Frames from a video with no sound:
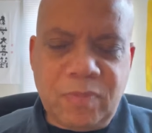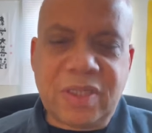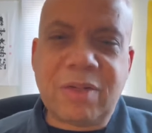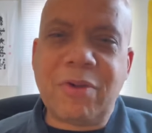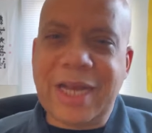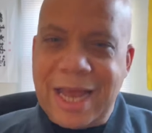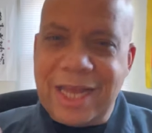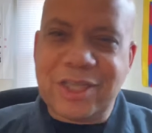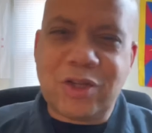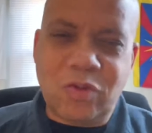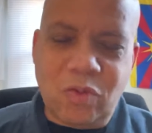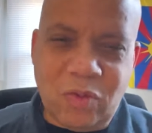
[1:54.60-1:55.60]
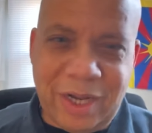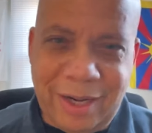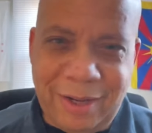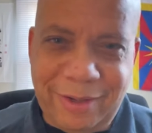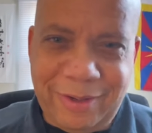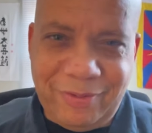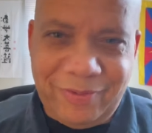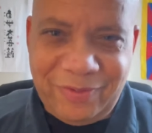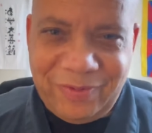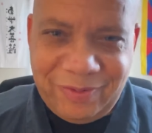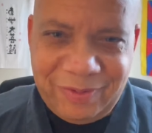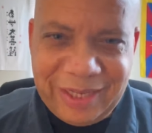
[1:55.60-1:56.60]
someone asked when I,
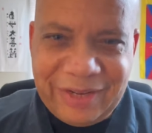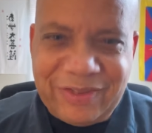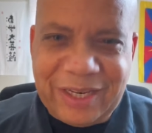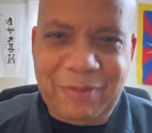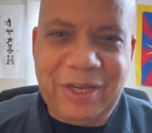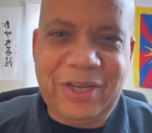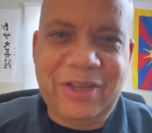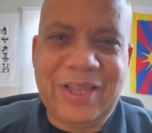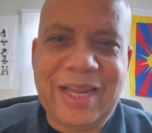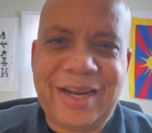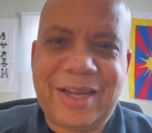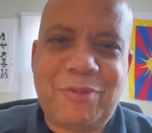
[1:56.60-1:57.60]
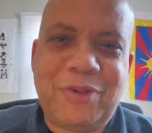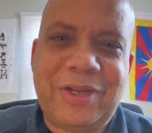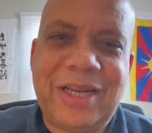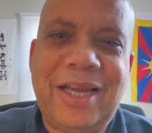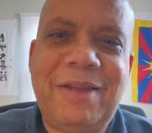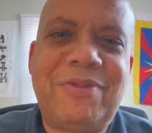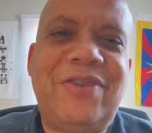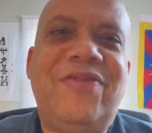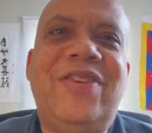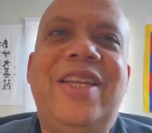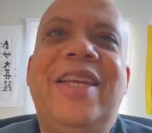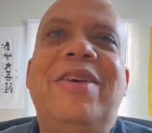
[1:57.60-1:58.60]
they've seen me do that a couple times in
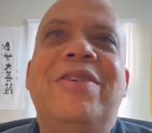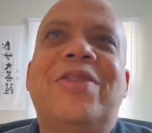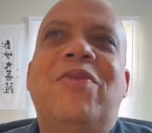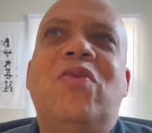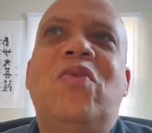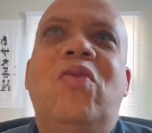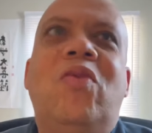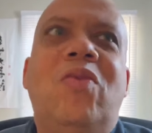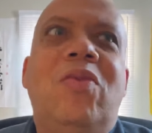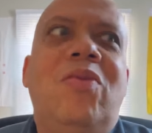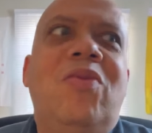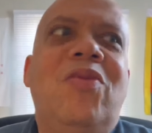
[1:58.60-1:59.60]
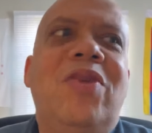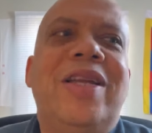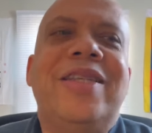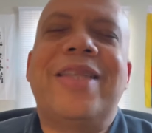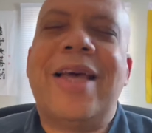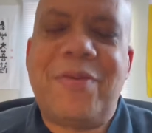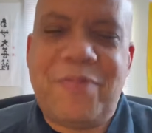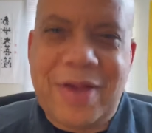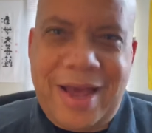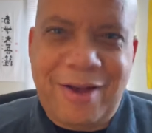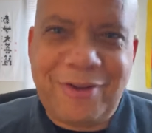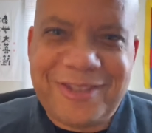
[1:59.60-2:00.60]
videos and what is that
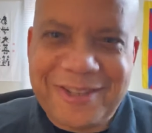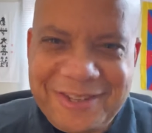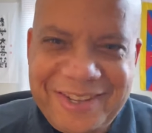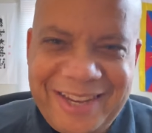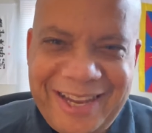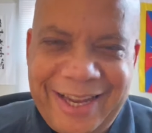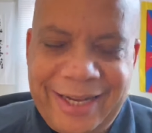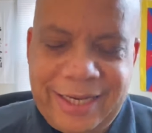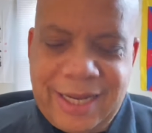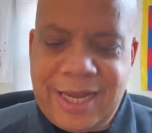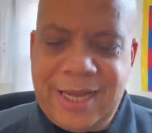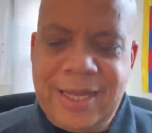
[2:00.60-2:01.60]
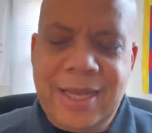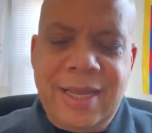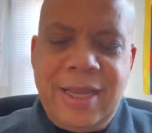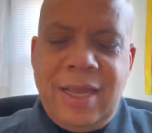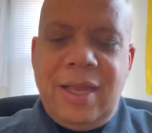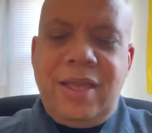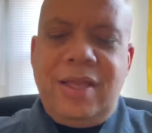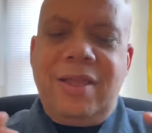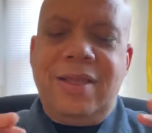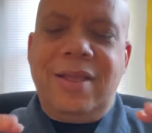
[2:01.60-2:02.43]
about? And uh,